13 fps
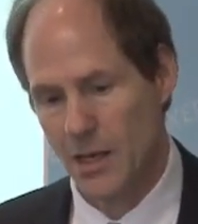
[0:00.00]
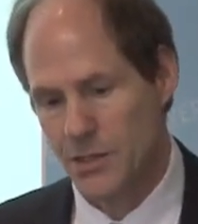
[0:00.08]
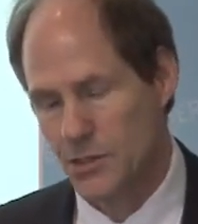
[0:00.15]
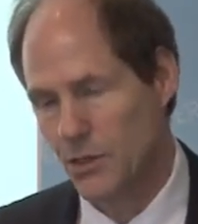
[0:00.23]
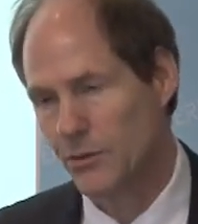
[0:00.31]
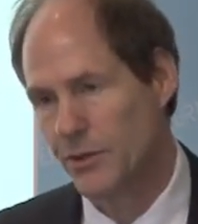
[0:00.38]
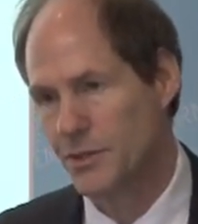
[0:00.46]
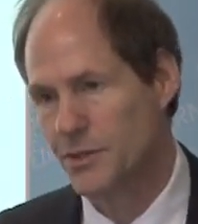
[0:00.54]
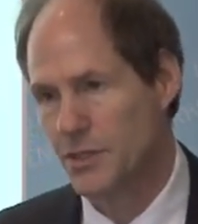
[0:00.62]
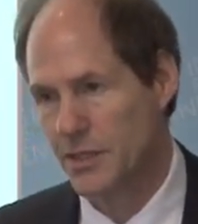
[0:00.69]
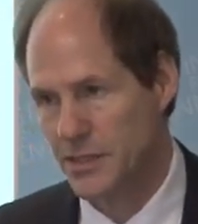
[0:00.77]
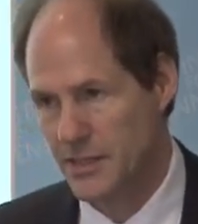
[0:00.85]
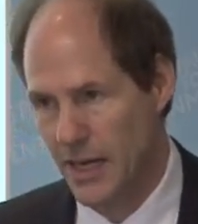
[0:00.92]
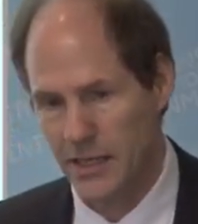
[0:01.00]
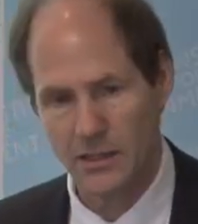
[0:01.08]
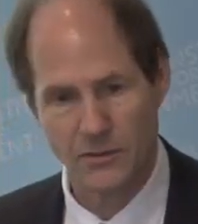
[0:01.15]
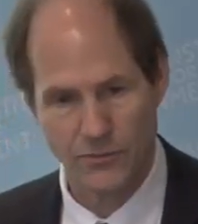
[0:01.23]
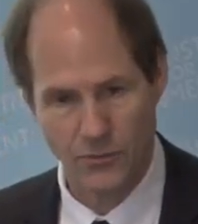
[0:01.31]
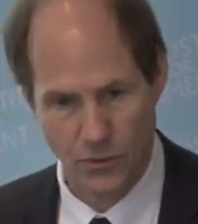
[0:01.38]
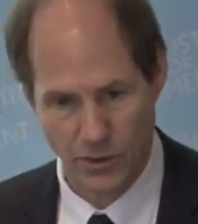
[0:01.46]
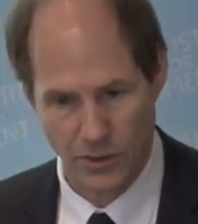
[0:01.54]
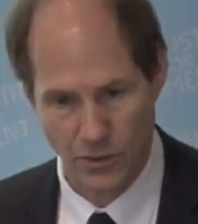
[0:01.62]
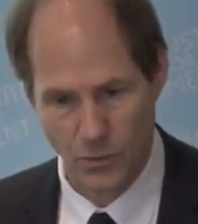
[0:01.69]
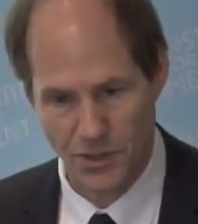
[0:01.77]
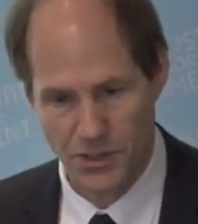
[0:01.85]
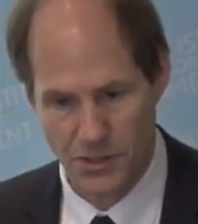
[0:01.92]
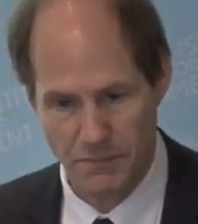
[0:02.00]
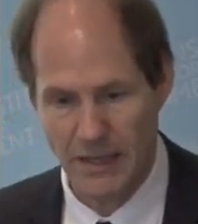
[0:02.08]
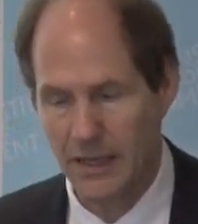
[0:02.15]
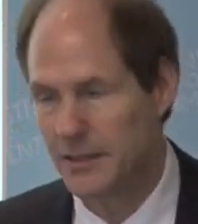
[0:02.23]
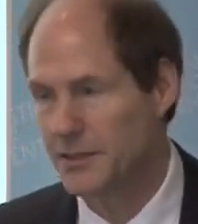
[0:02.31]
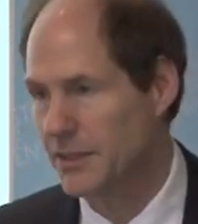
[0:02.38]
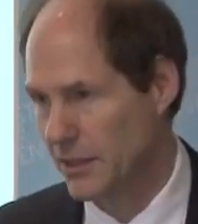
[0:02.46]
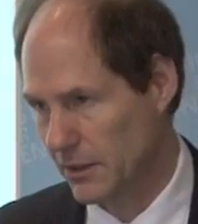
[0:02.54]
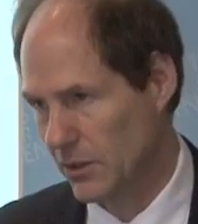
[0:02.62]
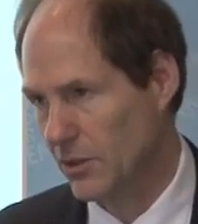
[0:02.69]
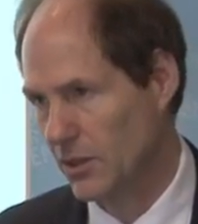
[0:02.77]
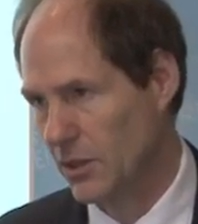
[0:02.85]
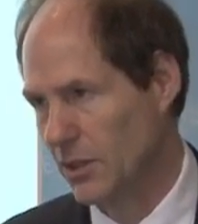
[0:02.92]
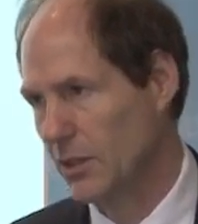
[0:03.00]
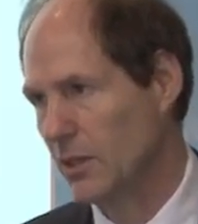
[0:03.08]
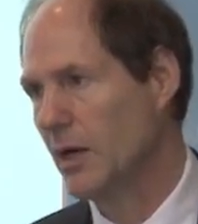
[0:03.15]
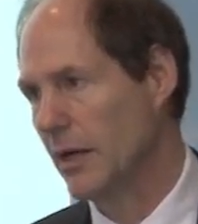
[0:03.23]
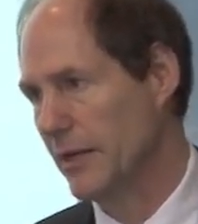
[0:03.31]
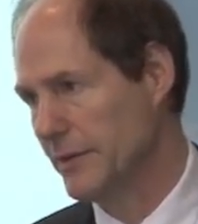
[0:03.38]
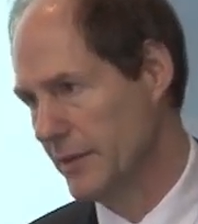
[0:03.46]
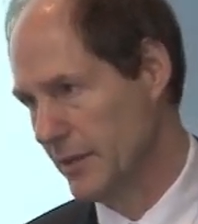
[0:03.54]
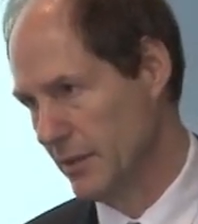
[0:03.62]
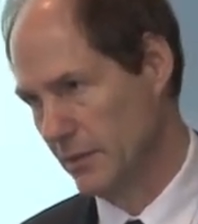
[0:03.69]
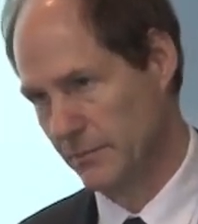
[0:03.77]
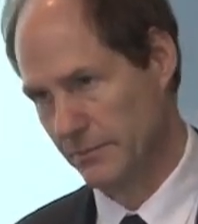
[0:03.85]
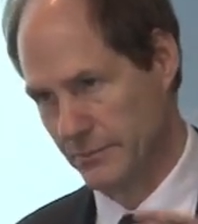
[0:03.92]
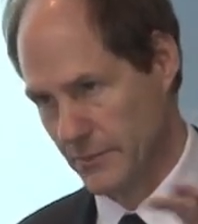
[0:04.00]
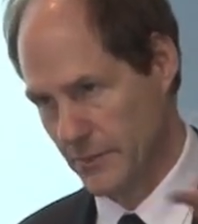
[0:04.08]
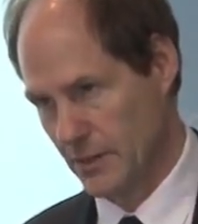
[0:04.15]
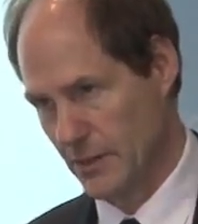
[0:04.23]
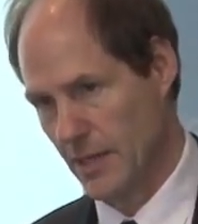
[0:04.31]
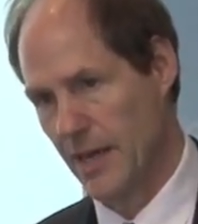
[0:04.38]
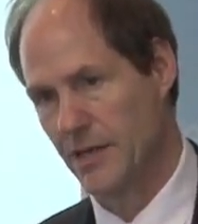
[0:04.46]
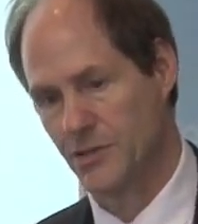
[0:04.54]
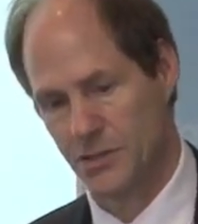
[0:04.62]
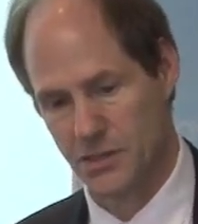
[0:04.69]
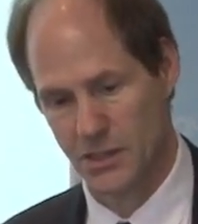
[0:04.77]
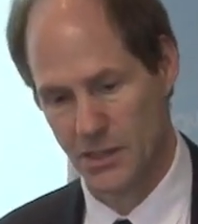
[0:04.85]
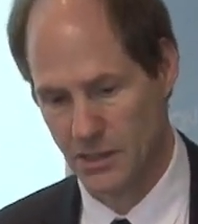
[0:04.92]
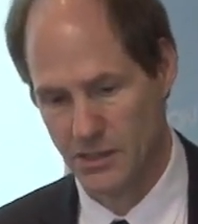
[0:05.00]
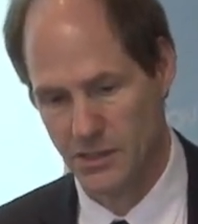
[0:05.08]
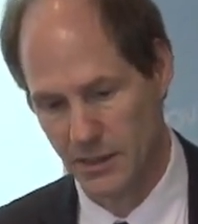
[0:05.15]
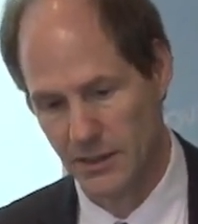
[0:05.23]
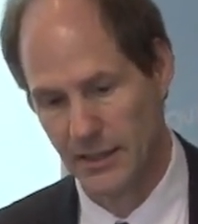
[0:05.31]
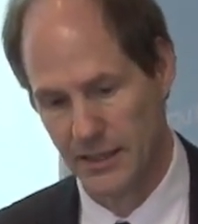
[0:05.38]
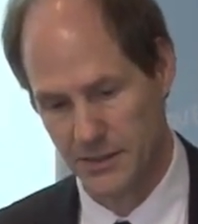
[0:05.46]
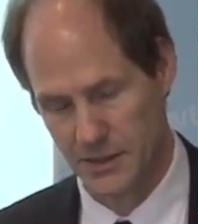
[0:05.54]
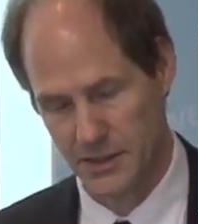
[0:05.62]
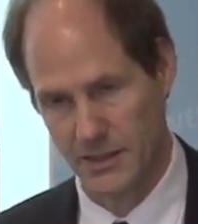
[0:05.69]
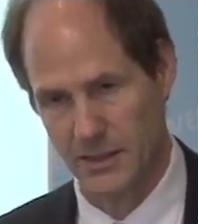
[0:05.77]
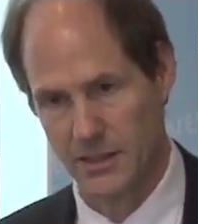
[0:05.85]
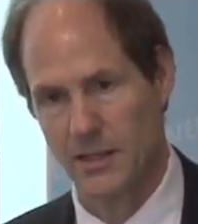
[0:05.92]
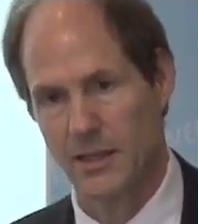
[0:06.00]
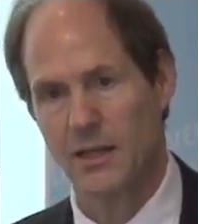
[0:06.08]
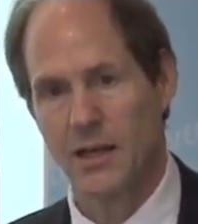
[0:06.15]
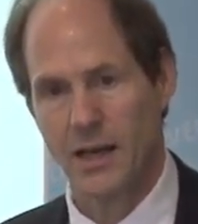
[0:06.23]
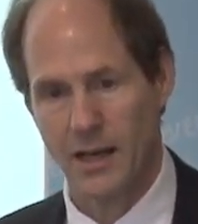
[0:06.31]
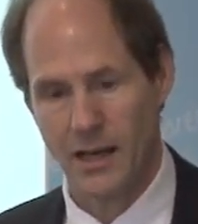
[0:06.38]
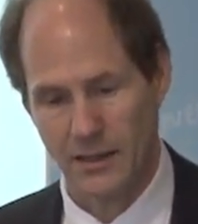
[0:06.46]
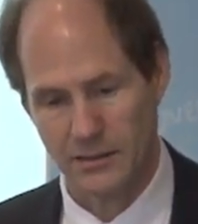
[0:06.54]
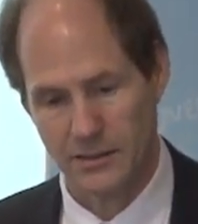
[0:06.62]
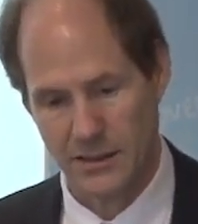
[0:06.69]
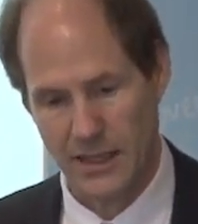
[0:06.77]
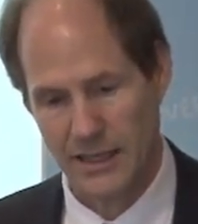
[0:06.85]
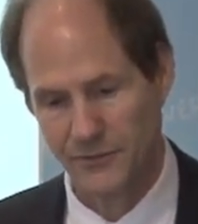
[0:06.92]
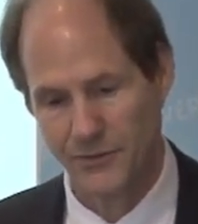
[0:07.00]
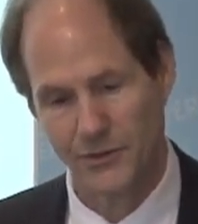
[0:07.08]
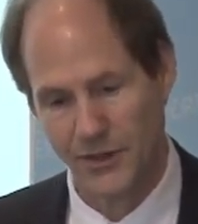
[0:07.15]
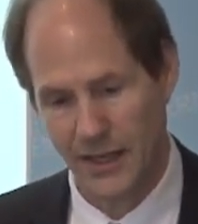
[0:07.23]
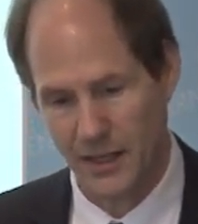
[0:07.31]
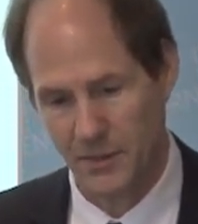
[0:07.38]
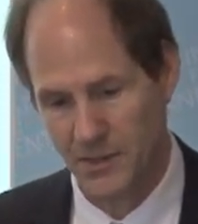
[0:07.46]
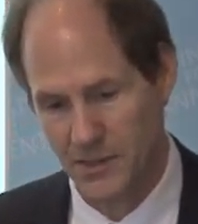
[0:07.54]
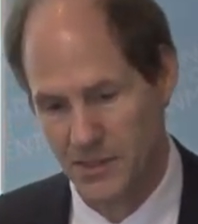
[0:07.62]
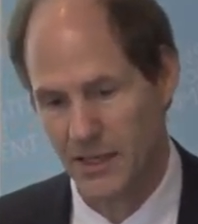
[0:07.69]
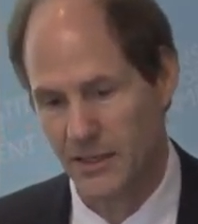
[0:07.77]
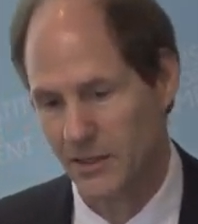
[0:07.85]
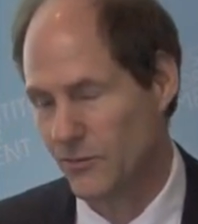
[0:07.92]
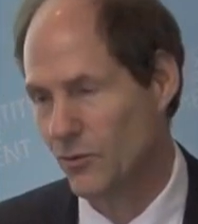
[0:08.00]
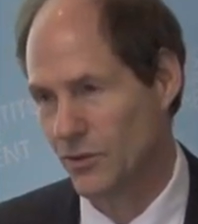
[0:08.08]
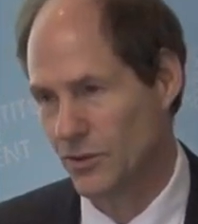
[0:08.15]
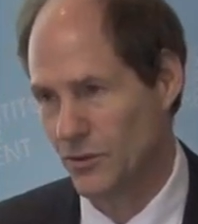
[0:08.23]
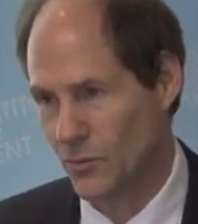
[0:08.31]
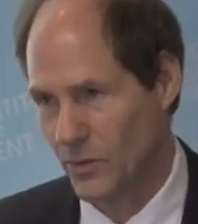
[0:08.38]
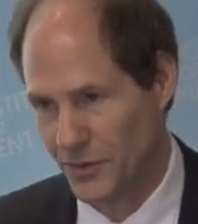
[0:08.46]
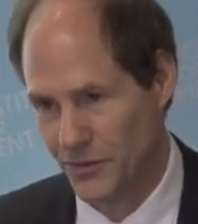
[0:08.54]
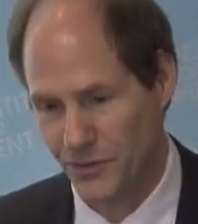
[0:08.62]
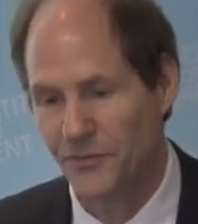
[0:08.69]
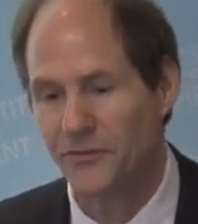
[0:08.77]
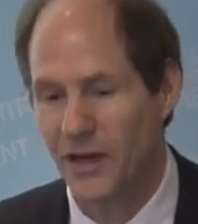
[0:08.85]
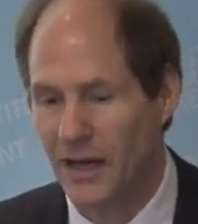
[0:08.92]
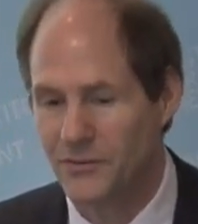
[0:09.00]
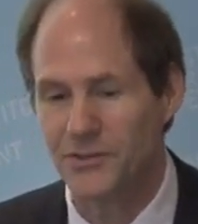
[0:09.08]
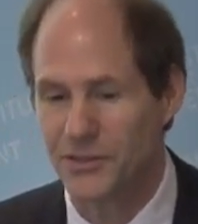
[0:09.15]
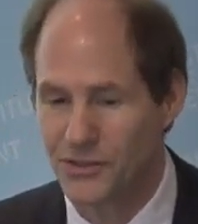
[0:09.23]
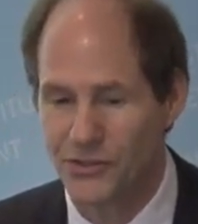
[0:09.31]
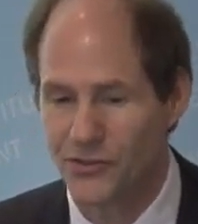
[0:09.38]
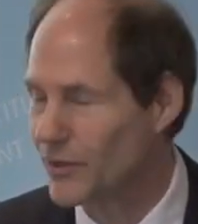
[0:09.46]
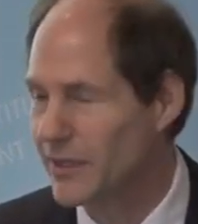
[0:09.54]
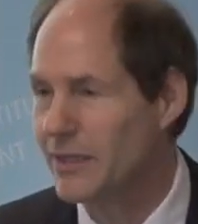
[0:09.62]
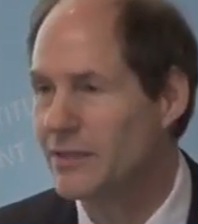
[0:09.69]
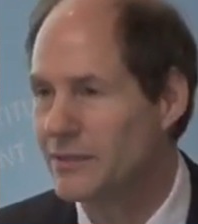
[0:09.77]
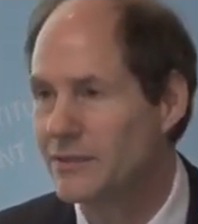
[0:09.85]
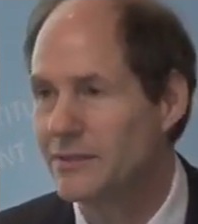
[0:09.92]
So there's an executive order which is binding law on the agencies. It has the delightful name, Executive Order 13563,